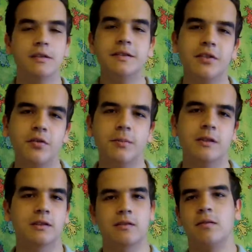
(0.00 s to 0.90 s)
To
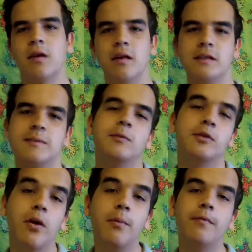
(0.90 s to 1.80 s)
humans, light is the
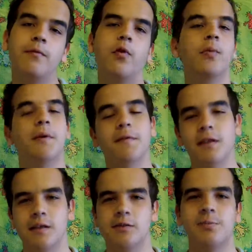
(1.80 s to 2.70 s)
most common form of
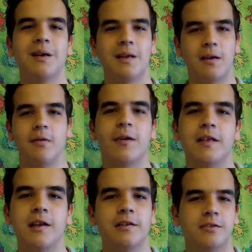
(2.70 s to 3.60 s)
electromagnetic
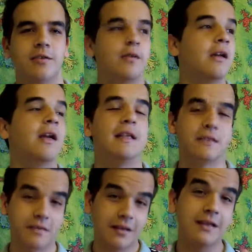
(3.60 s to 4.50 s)
radiation,
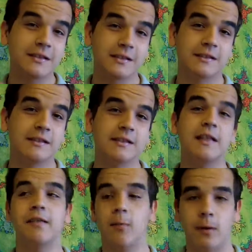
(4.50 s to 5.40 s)
as it allows us to
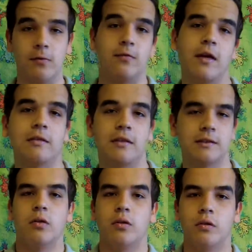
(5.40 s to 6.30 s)
see the world around
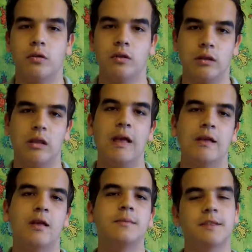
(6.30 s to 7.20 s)
us. Light
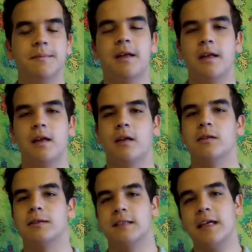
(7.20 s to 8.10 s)
comes in many
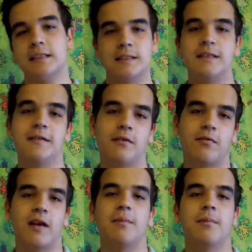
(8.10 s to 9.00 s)
colours, as seen in
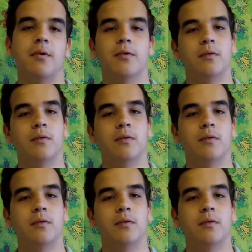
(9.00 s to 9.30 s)
a rainbow.